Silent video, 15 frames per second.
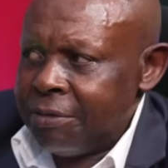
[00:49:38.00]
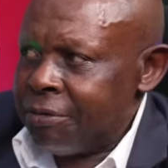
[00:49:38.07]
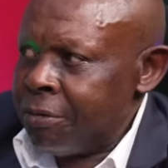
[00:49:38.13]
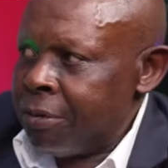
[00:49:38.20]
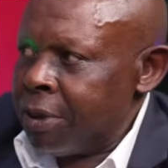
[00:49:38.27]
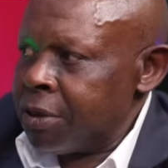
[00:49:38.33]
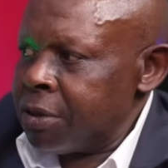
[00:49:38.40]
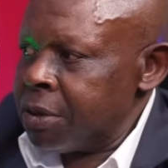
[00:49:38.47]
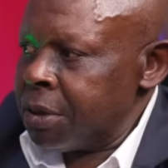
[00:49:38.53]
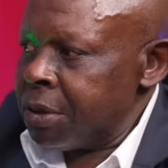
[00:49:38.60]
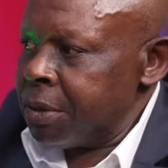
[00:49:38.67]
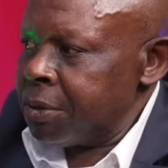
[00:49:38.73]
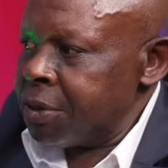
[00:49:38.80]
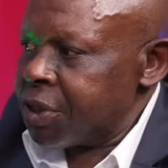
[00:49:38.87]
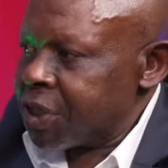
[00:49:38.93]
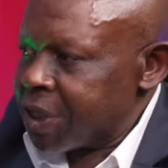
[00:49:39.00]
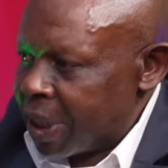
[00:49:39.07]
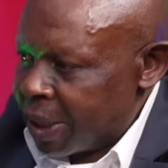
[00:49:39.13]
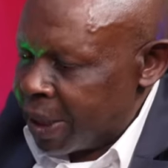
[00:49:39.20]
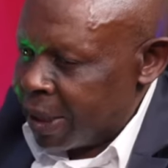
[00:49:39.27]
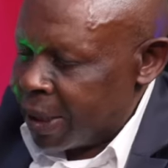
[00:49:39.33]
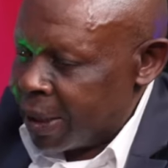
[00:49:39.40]
if we were to
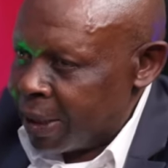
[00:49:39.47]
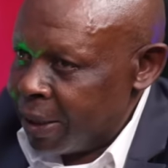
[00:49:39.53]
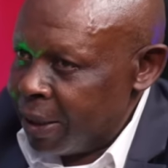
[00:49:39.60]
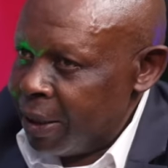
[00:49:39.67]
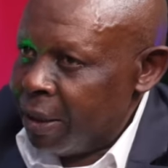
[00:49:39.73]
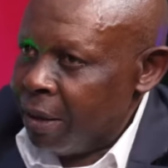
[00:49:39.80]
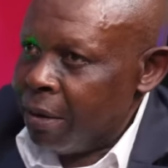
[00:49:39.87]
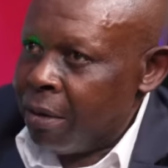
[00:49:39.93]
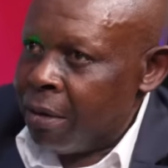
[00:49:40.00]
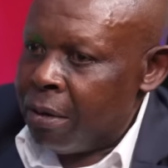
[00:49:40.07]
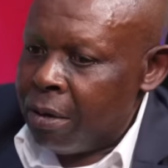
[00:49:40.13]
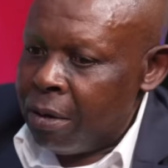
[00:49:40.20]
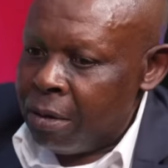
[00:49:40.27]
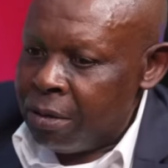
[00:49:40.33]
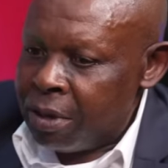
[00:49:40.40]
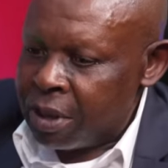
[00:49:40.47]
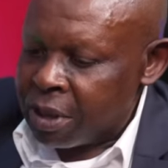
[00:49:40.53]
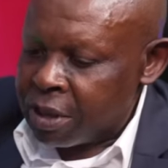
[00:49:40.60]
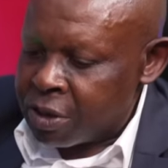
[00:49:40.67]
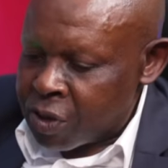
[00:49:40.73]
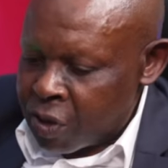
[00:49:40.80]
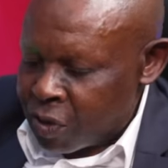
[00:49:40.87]
share all the
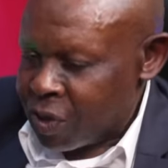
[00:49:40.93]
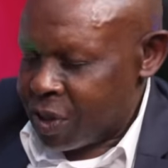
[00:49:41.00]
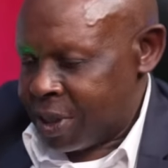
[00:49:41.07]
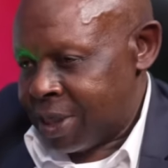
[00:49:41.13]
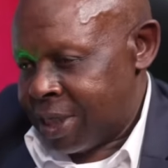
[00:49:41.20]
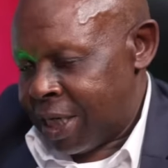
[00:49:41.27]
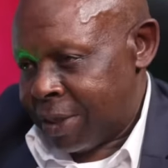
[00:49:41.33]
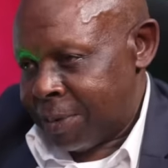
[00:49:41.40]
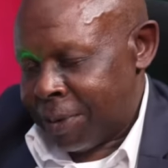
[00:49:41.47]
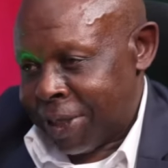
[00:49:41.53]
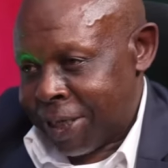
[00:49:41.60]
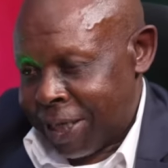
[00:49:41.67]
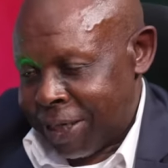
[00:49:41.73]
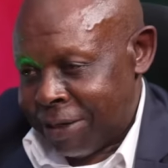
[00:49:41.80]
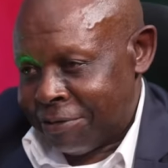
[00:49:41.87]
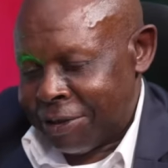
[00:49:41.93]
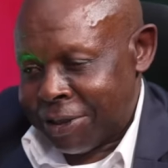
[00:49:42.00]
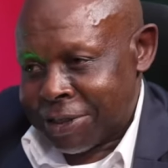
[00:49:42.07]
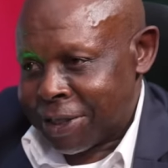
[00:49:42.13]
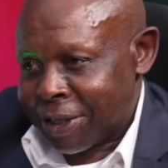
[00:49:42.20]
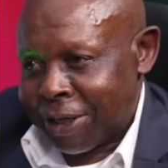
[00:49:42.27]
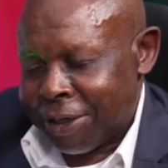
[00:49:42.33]
resources that we have
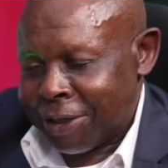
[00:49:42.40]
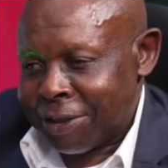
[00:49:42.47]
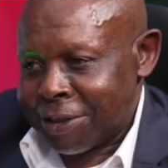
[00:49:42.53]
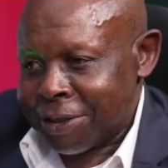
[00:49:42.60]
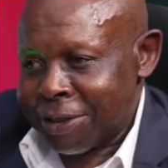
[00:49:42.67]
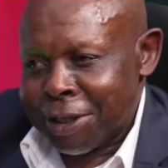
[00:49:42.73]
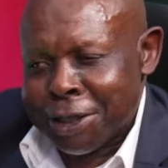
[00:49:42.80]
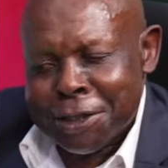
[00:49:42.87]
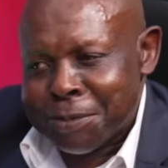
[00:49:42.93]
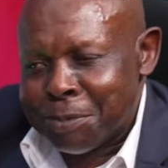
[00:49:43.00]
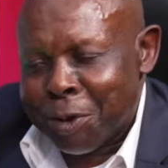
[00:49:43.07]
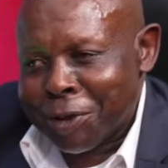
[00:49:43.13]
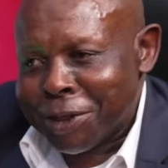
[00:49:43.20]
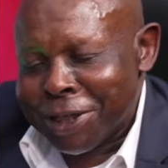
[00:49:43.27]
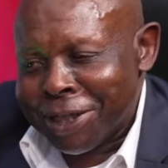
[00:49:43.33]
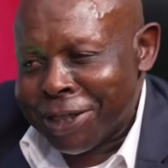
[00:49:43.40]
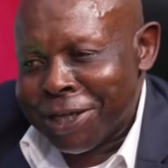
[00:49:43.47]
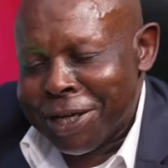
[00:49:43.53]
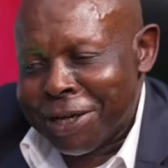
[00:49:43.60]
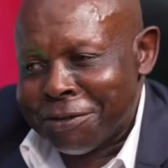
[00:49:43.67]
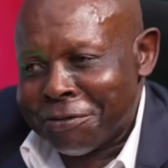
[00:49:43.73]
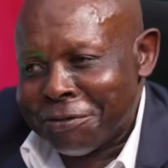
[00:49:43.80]
as a country, there is more than
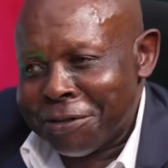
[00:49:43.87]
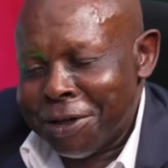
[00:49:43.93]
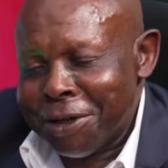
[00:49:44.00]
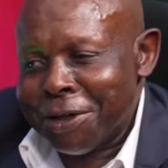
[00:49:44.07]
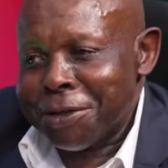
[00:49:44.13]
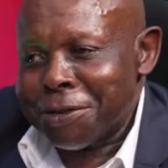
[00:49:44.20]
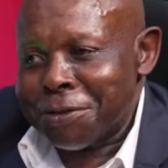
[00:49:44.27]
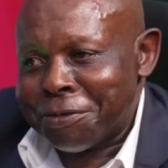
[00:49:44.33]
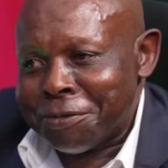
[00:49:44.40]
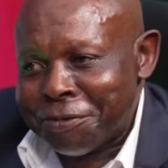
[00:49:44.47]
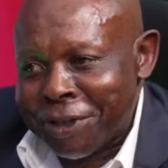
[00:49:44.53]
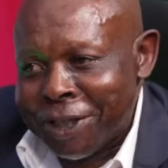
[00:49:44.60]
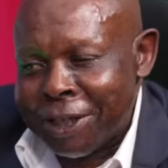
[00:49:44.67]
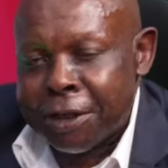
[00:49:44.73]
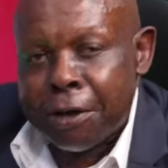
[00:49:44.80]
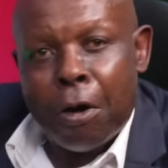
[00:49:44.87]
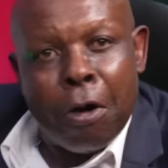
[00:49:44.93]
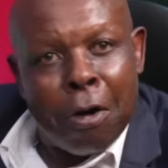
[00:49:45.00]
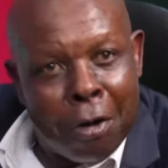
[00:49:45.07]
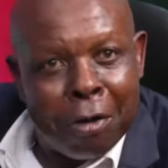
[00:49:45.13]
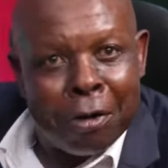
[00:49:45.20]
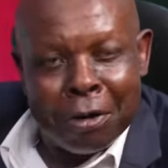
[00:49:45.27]
enough to feed
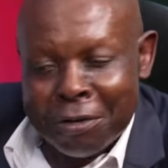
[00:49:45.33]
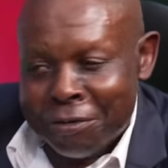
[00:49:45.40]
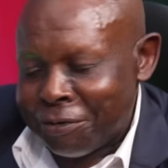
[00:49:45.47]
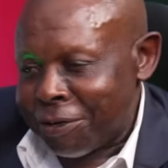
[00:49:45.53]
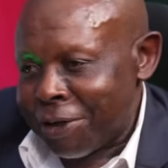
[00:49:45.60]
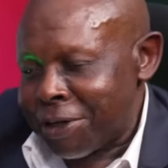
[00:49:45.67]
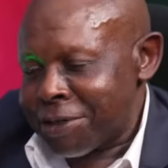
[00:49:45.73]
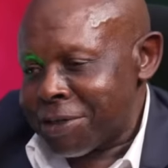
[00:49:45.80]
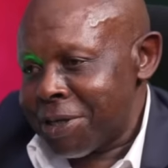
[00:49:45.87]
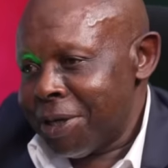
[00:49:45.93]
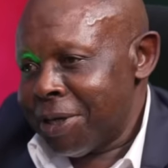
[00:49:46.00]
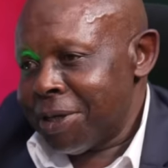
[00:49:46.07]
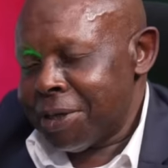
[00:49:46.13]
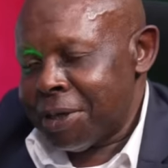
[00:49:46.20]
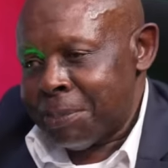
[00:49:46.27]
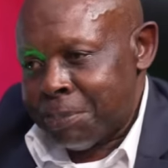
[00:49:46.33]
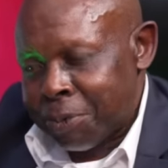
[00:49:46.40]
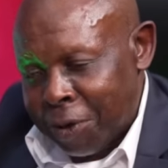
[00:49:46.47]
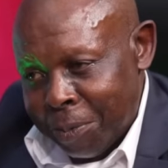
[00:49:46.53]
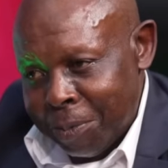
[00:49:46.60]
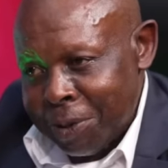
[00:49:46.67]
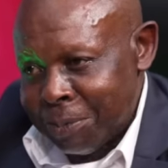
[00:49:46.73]
all of us. The
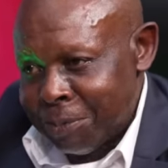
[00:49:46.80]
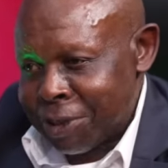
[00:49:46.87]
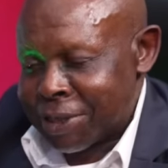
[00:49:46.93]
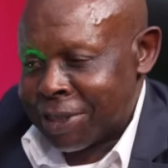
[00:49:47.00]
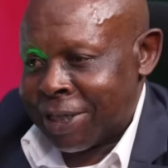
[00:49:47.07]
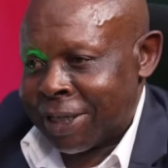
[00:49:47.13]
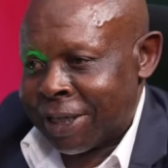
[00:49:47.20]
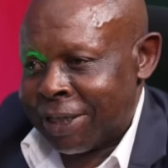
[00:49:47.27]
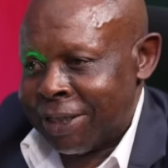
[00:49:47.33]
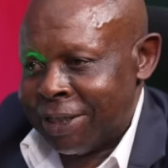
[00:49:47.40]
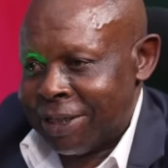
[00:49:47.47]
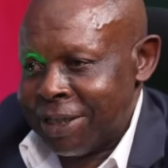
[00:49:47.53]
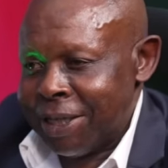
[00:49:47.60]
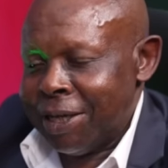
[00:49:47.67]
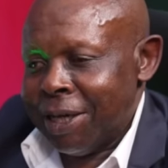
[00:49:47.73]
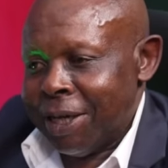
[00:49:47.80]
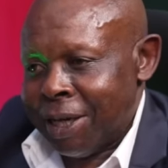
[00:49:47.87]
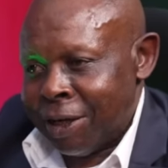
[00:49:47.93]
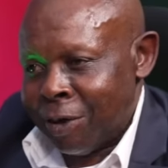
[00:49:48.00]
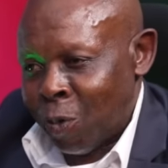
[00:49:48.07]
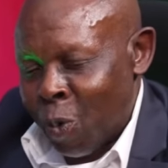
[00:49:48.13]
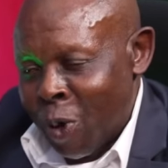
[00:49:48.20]
problem is greed,
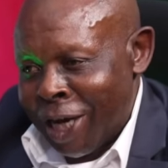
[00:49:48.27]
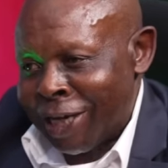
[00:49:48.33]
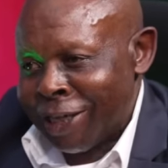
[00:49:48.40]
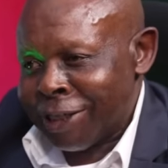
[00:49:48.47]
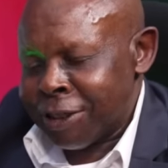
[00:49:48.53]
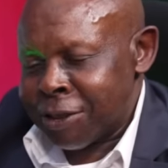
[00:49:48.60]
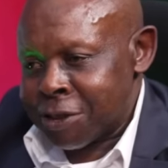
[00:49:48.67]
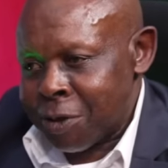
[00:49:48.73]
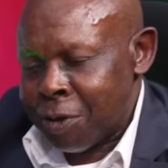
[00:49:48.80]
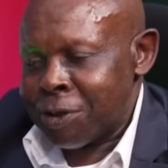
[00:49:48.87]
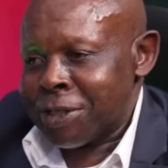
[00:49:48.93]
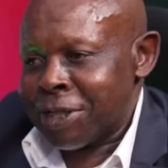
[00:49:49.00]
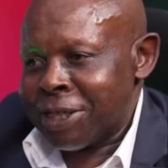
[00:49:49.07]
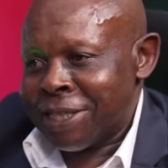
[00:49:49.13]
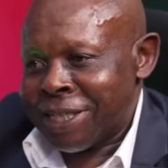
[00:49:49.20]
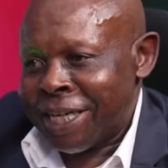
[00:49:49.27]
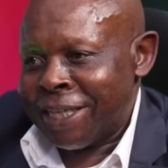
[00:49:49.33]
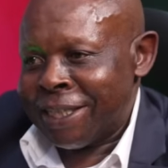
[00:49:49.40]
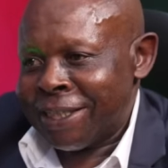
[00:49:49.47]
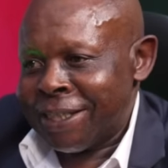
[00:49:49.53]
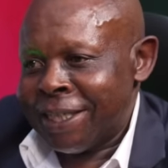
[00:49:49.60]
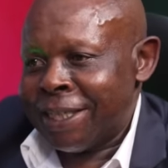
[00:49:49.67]
and wealth is
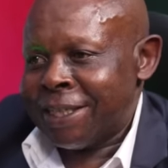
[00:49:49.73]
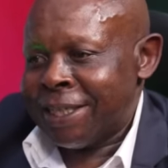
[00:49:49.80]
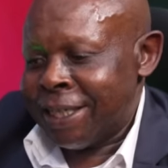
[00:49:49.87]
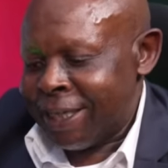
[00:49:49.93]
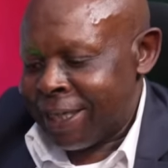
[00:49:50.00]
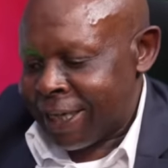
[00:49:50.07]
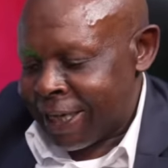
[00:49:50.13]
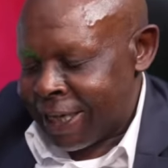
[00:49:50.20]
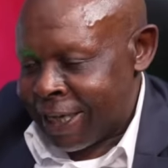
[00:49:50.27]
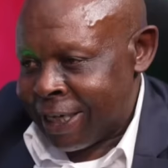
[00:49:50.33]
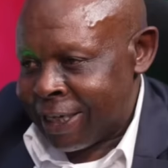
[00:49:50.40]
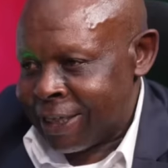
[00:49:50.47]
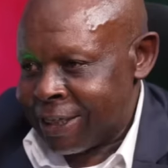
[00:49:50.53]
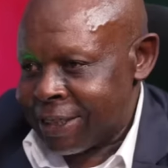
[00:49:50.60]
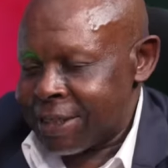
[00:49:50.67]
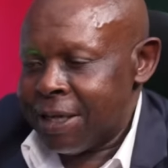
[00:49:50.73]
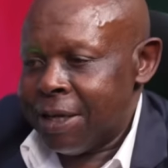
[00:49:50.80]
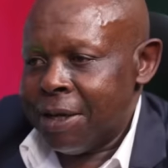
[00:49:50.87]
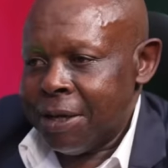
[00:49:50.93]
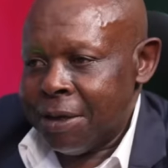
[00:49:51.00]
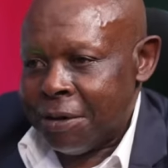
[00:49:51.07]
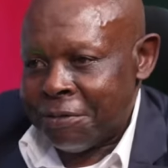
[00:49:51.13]
concentrated in the hands
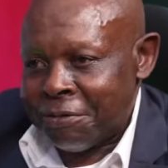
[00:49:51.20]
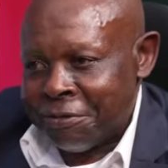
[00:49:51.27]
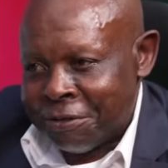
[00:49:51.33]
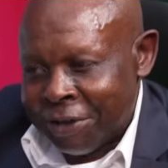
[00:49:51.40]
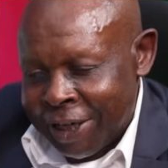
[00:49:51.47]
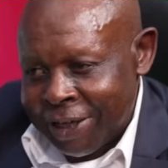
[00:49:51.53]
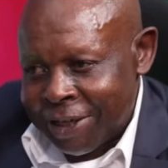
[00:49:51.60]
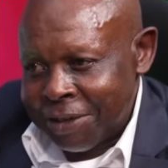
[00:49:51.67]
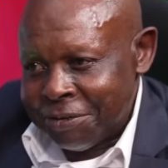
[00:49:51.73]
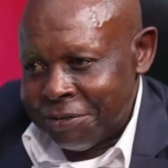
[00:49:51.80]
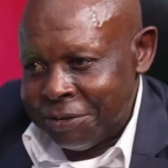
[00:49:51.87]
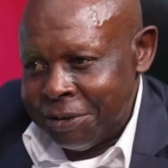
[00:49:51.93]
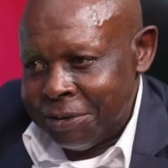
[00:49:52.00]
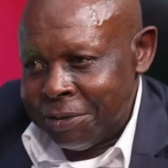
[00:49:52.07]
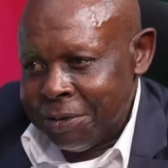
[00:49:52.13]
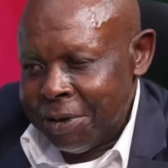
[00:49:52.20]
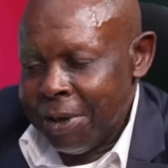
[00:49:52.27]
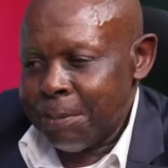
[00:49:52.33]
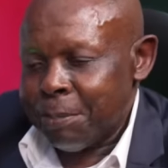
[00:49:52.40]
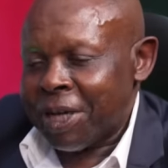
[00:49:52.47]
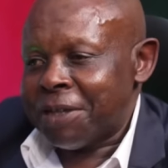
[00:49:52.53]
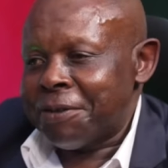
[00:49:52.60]
of very few
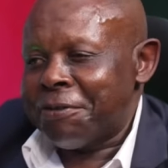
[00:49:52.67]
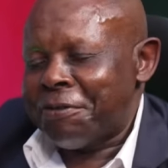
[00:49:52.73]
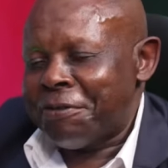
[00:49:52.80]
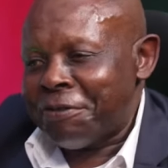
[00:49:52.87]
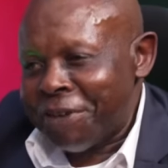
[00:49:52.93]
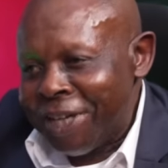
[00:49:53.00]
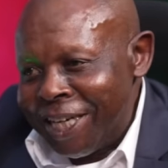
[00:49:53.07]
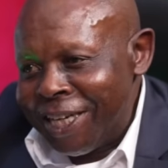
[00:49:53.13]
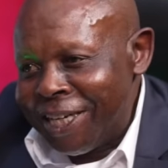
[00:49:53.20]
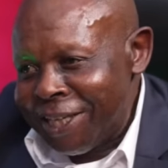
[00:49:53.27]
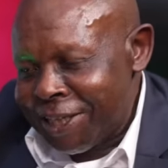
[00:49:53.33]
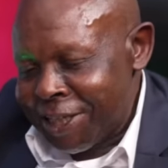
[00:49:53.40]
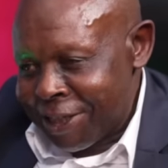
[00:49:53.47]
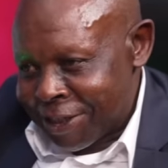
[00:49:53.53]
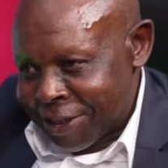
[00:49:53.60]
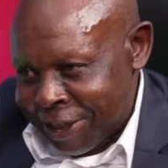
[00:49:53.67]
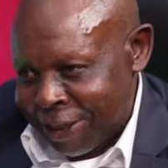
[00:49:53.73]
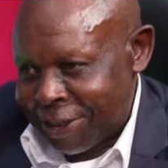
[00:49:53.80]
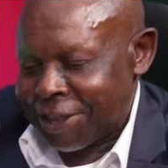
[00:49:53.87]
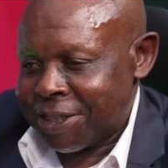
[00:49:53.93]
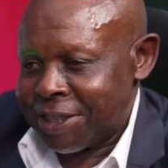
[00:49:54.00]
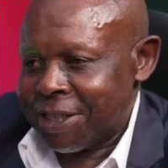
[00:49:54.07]
but filthy
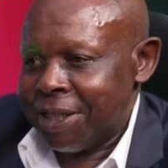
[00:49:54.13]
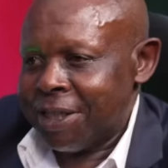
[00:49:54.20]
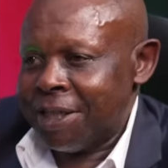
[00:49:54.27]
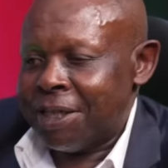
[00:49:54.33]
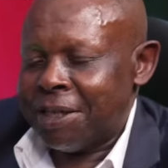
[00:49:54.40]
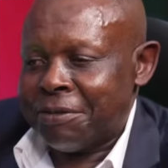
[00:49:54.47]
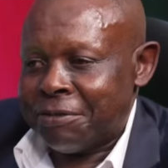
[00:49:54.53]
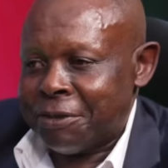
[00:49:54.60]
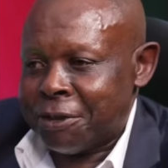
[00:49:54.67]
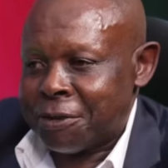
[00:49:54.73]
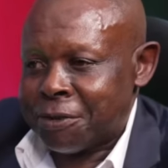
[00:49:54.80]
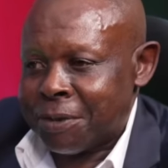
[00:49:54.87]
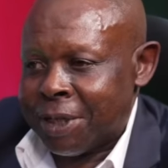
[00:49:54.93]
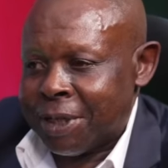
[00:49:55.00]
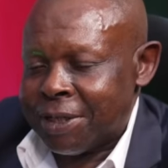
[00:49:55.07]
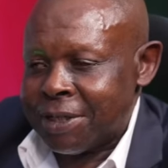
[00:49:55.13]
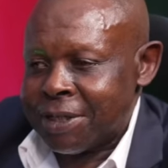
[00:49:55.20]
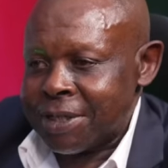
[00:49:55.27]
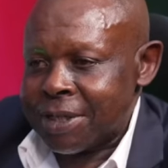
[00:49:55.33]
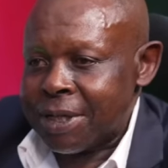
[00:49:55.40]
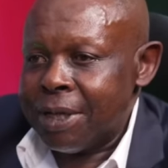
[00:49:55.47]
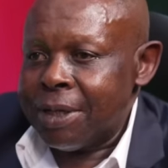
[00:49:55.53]
rich
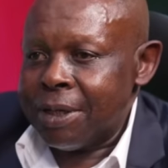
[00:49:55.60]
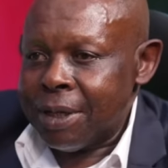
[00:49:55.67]
individuals.